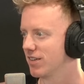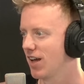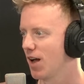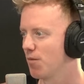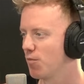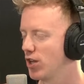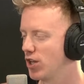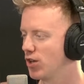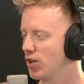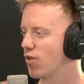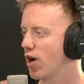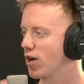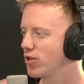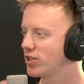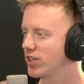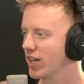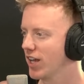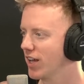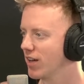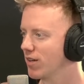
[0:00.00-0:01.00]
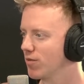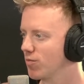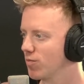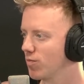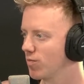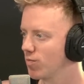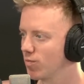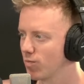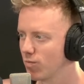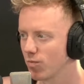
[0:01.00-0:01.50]
And when you wrote it,
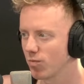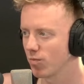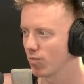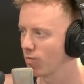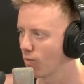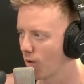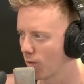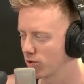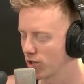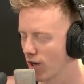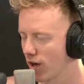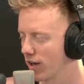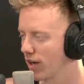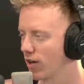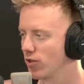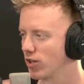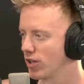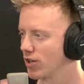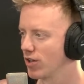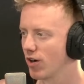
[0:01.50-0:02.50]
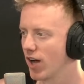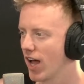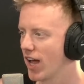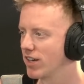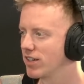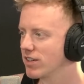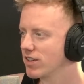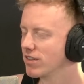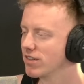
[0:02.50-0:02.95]
what was going on in your head?